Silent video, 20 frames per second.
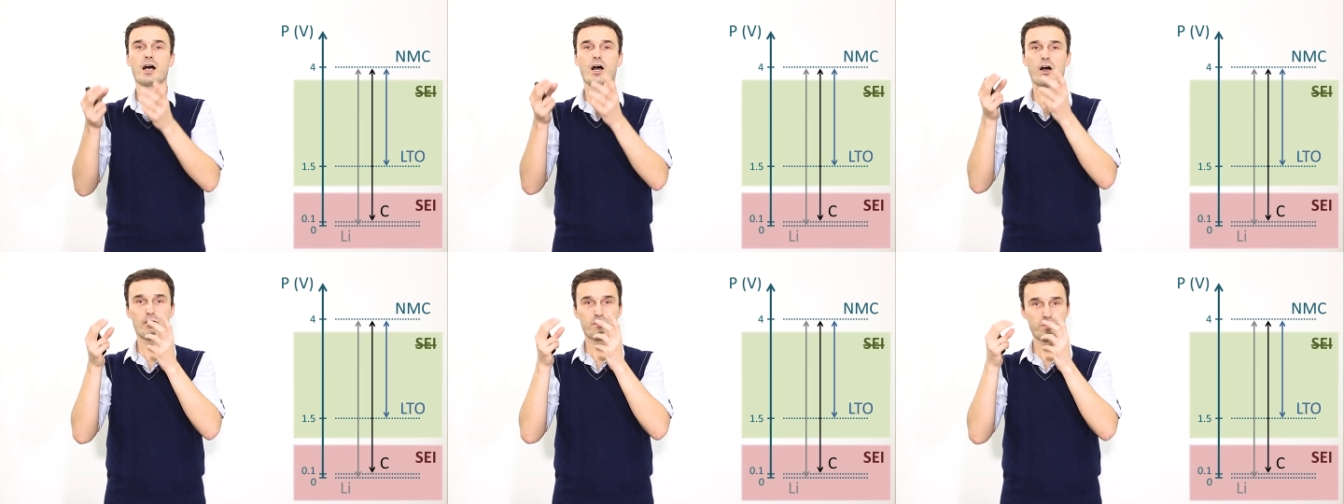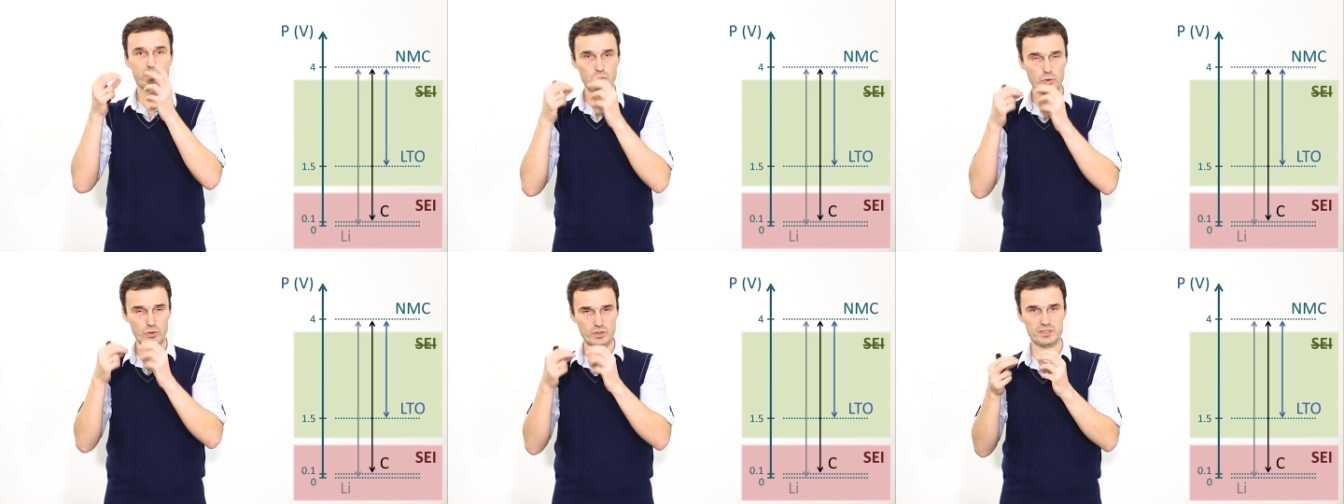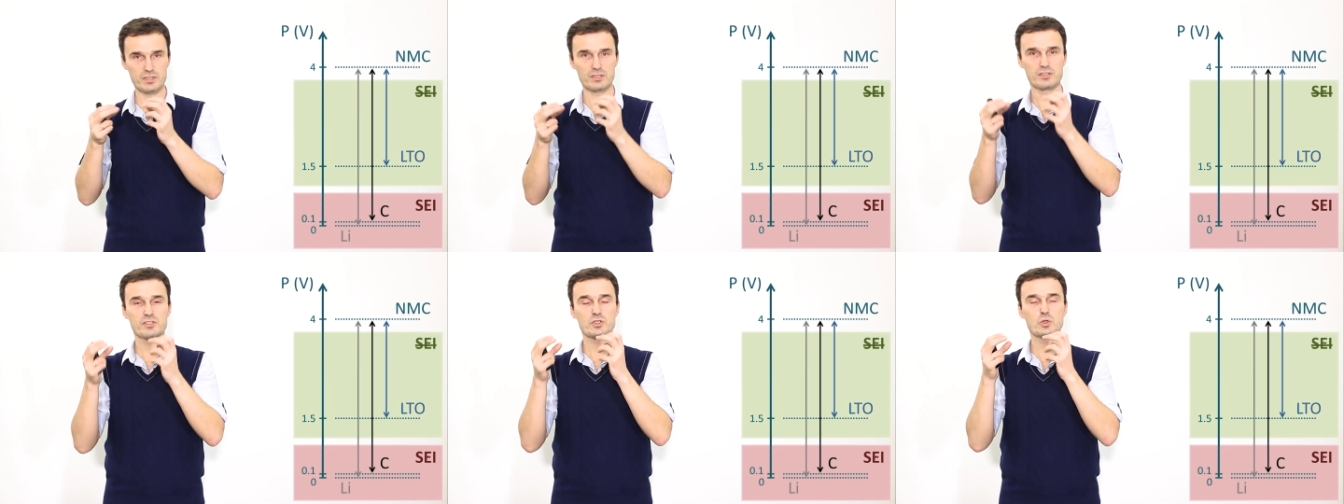Of
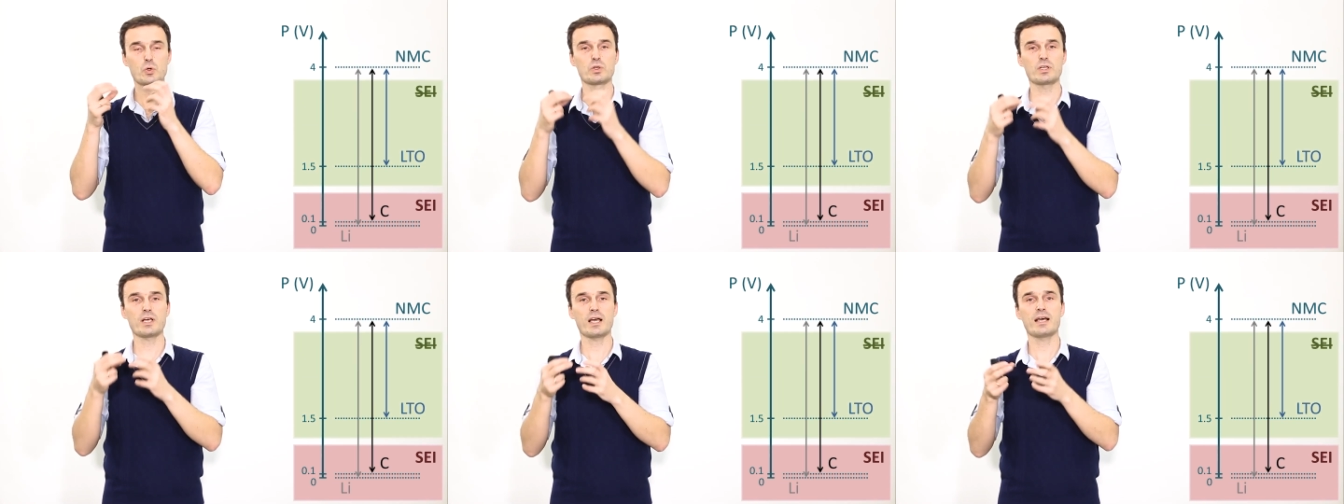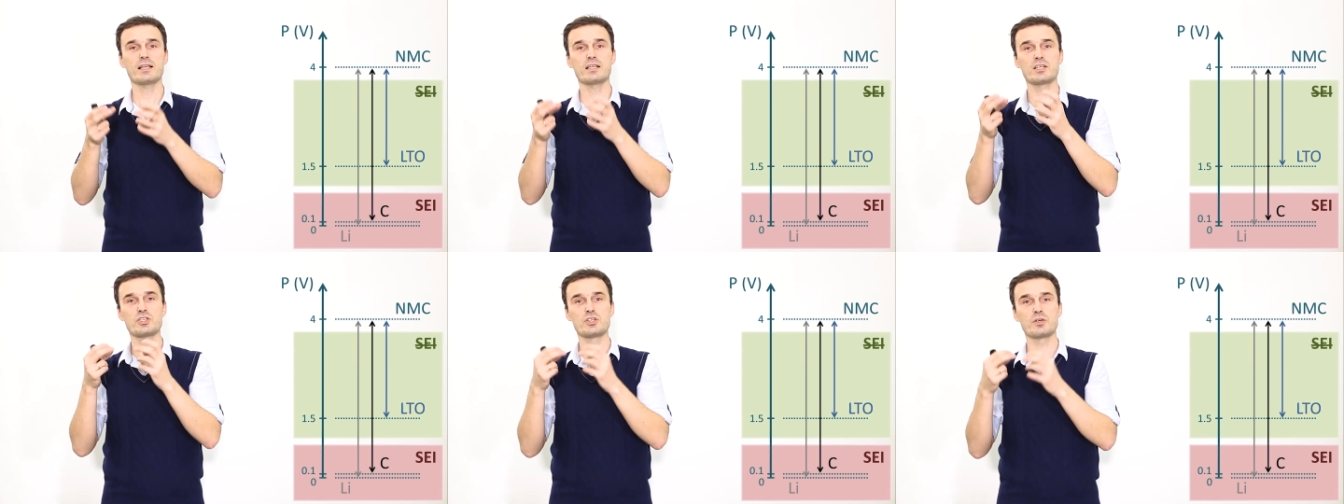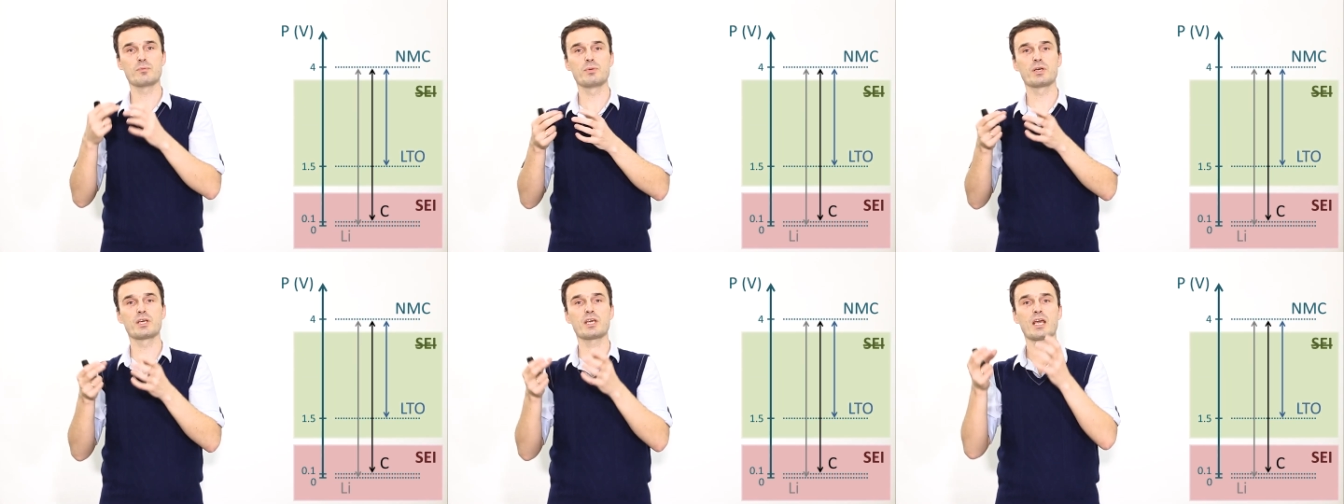course, stored
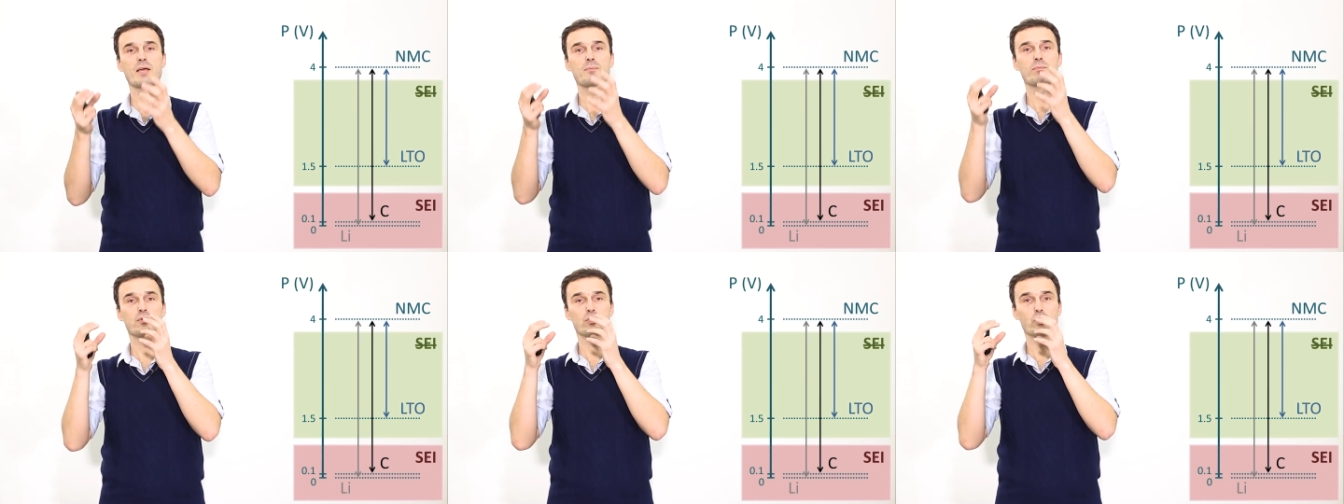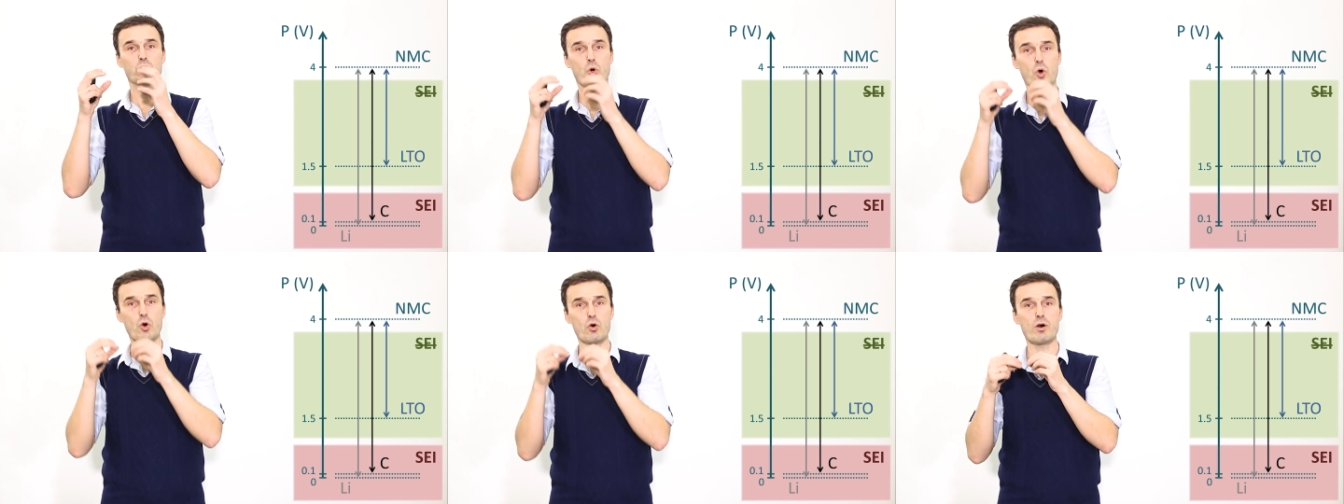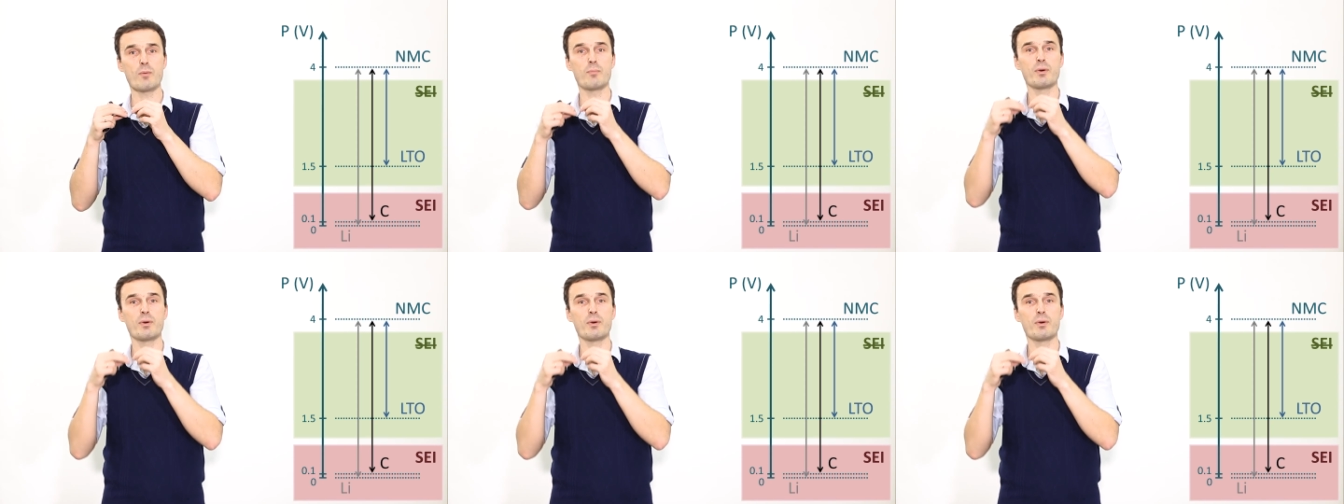energy became lower,